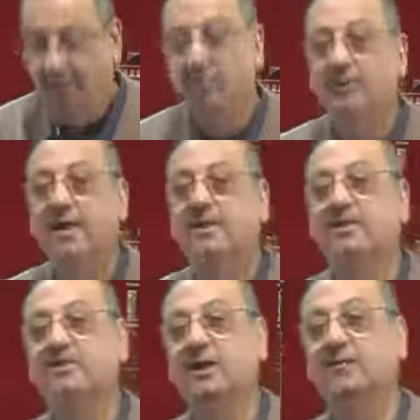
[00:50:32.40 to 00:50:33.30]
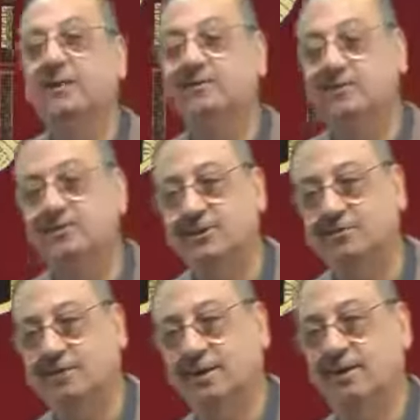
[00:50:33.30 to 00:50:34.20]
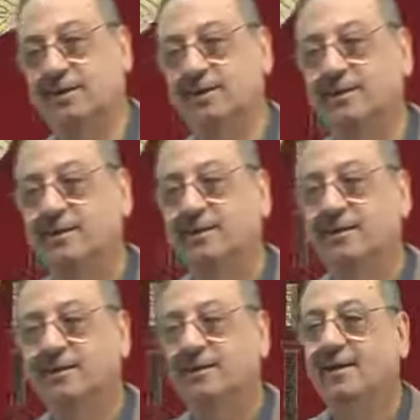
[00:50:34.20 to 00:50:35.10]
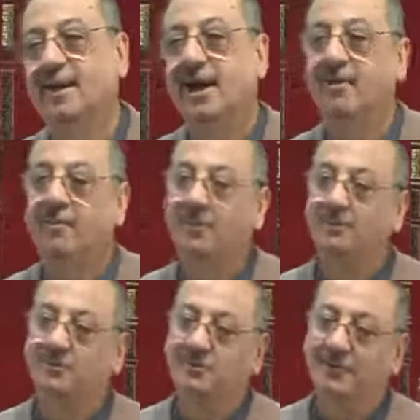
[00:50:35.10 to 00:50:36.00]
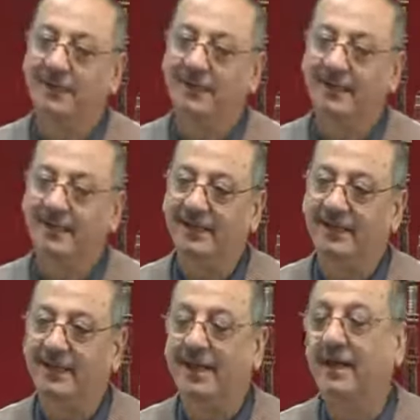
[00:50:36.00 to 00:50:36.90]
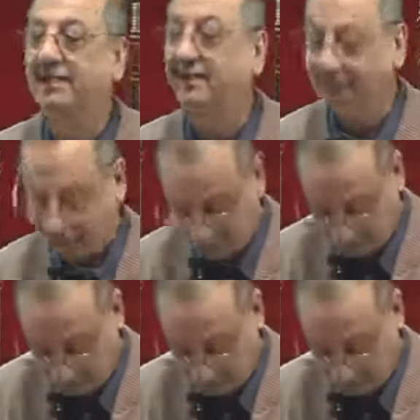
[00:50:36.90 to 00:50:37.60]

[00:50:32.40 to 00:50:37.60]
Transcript: mudarrisan. Translation, brother. I want to be a teacher,